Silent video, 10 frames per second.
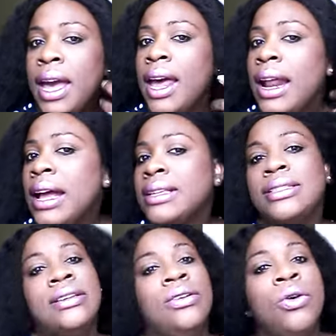and
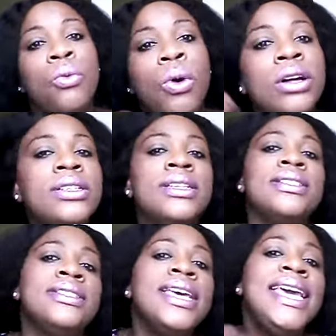ask what
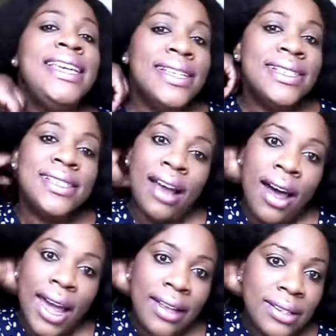does heat
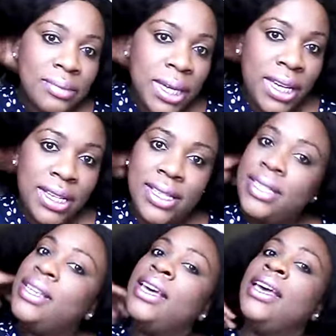styled
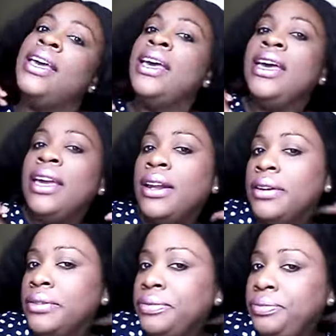means you know